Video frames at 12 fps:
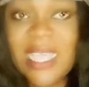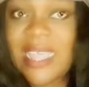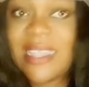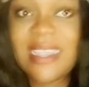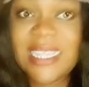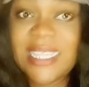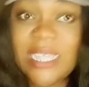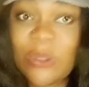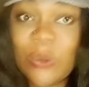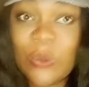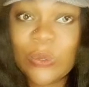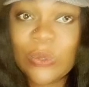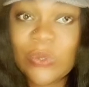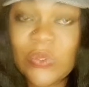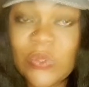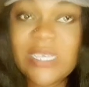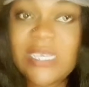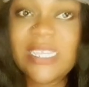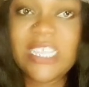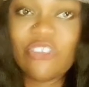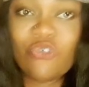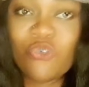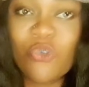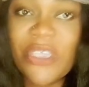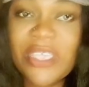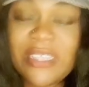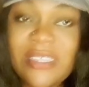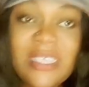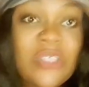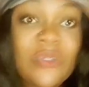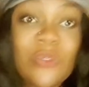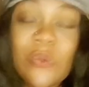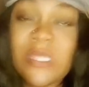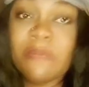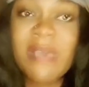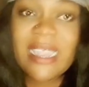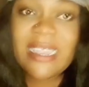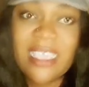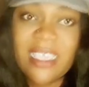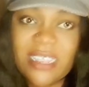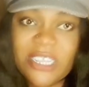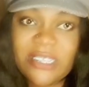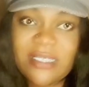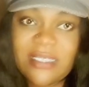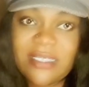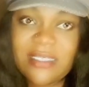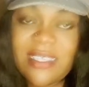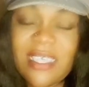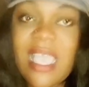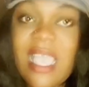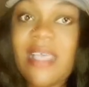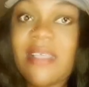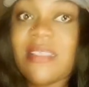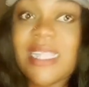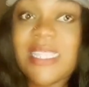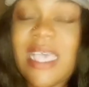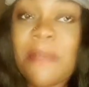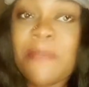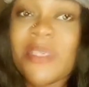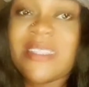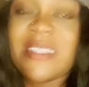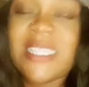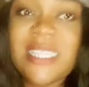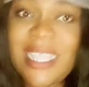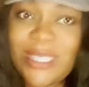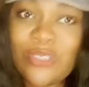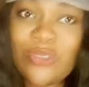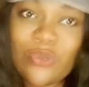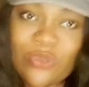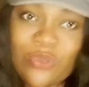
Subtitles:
let alone destroying those bad energies that are being sent to